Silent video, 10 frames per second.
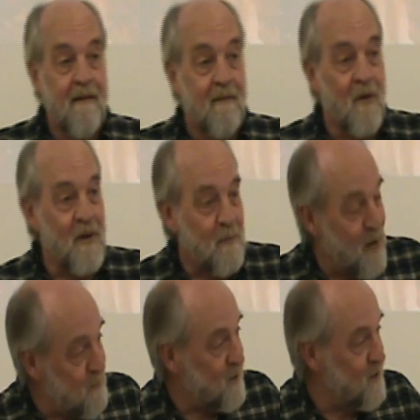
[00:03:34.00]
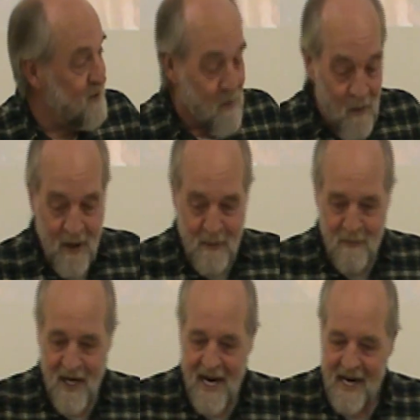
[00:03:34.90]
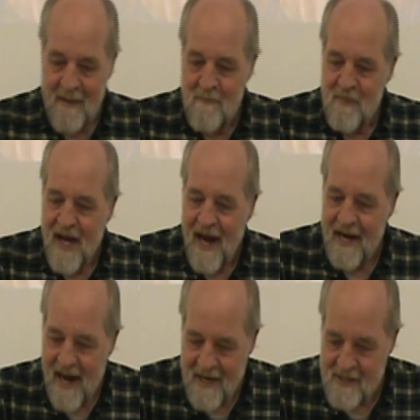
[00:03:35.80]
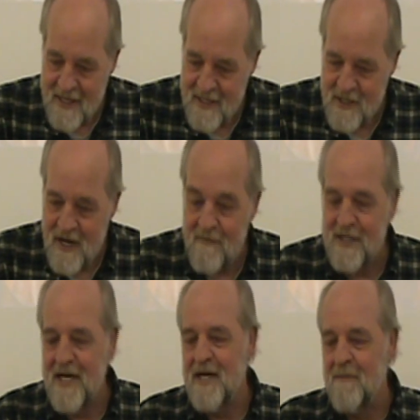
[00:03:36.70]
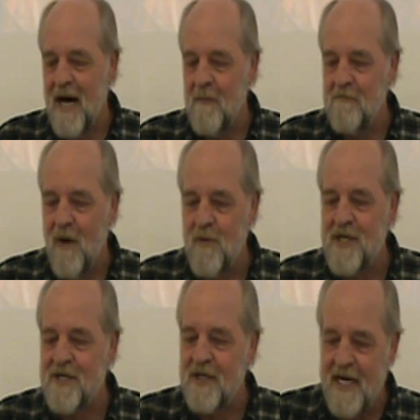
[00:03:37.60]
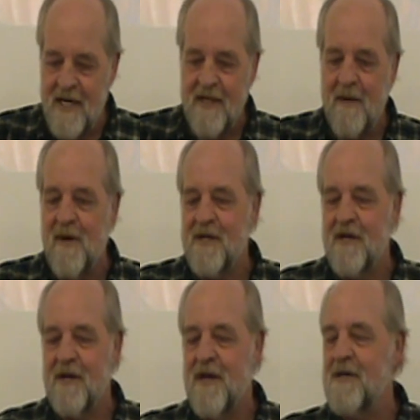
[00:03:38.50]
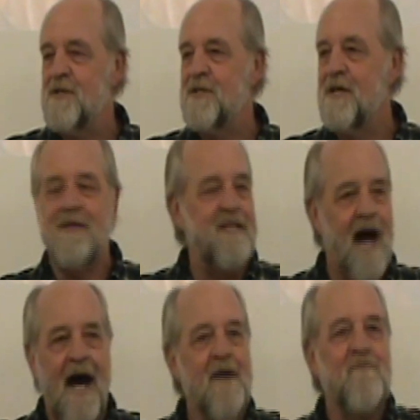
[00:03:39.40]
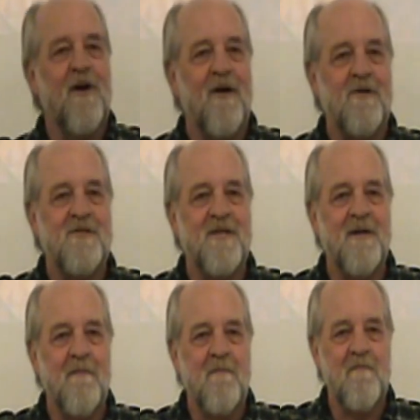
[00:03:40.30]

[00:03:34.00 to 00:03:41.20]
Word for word: where the people were complaining in Exodus 17 about Moses leading them into the desert to die of thirst. In